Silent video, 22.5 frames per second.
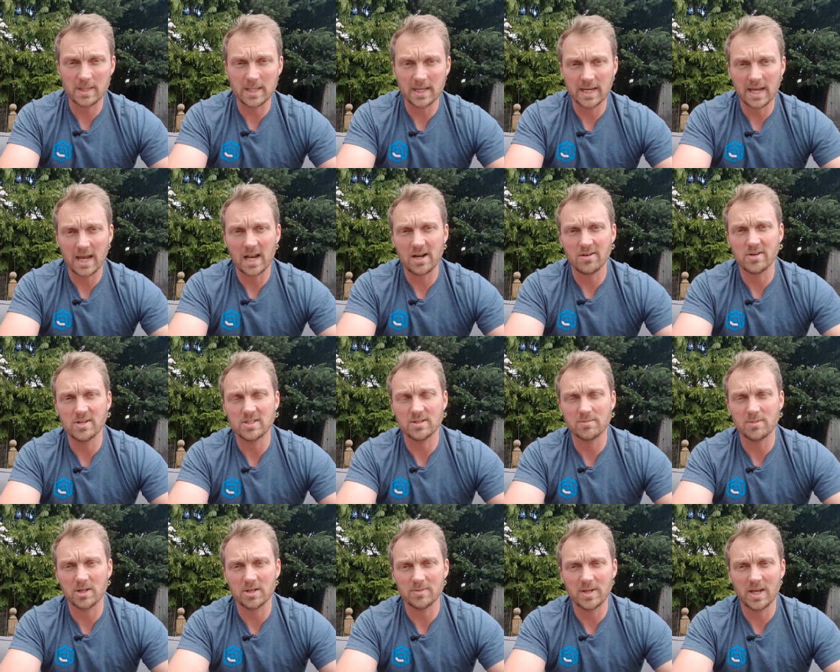the calories
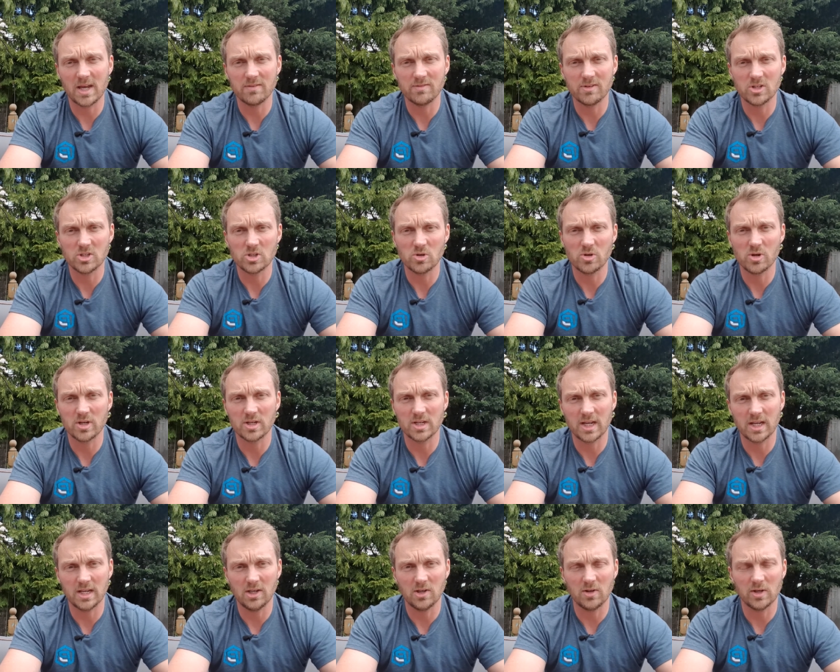I'm gonna be having during
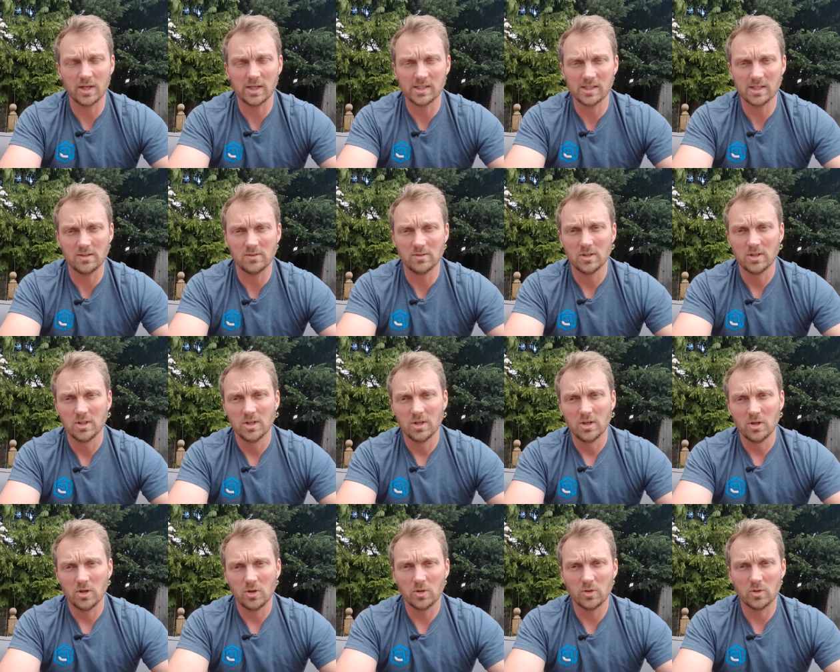that night out
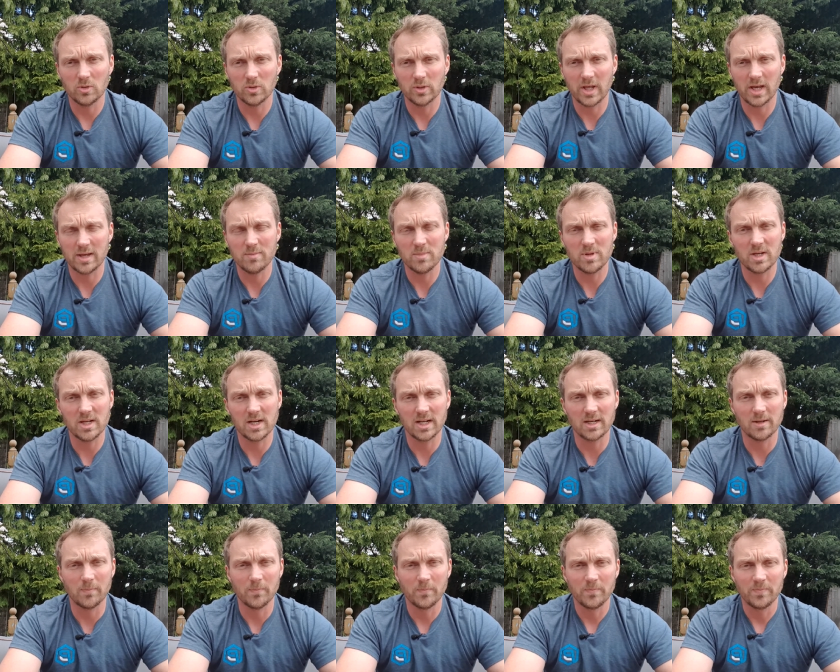or that meal
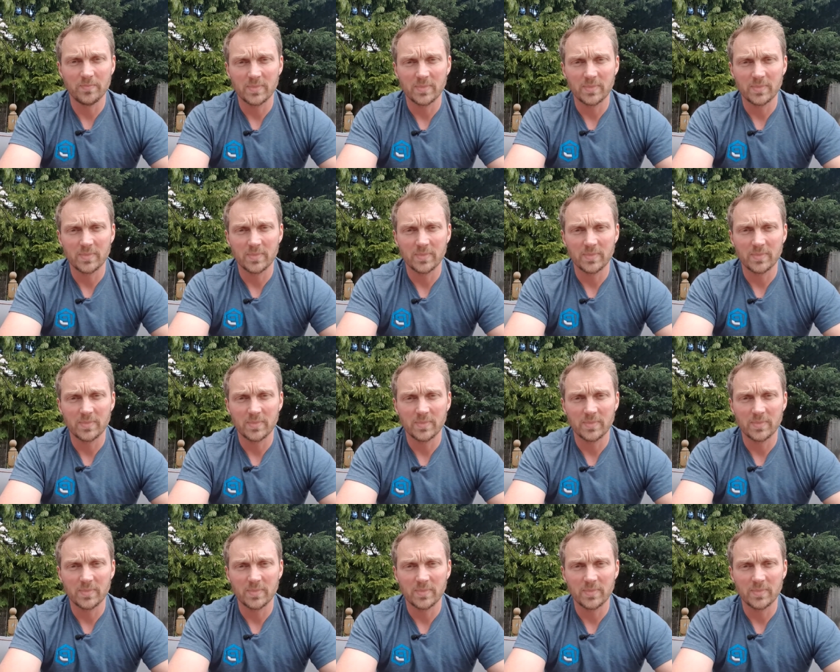out.